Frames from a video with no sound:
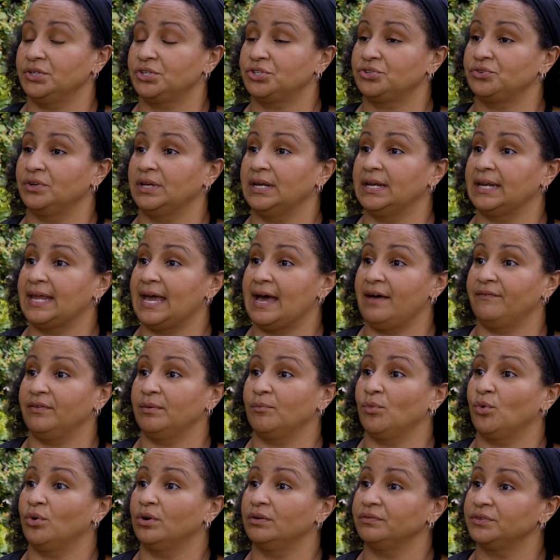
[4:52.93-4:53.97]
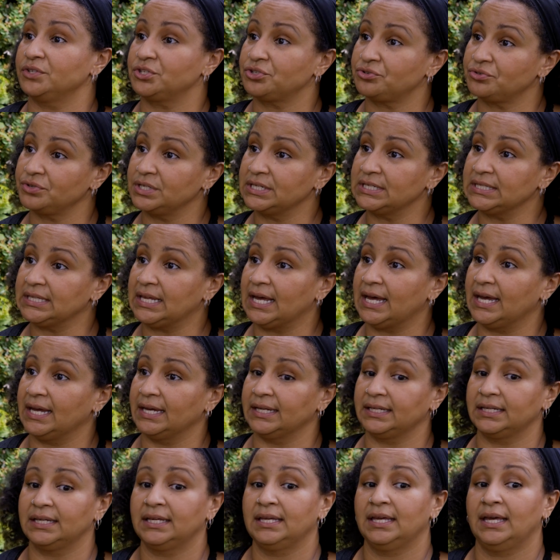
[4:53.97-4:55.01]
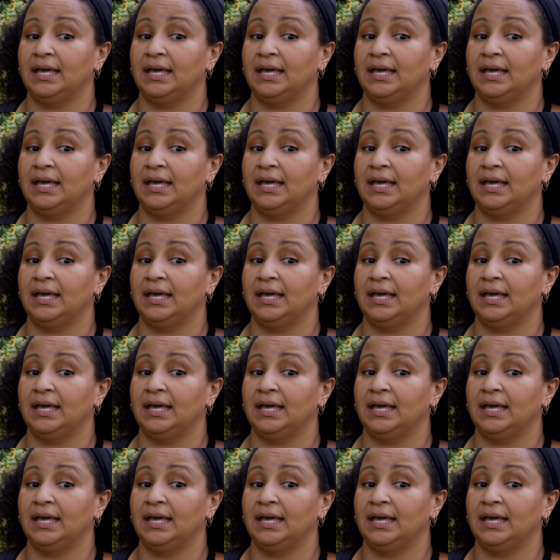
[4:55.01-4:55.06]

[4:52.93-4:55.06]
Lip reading: street and having more of a tree line.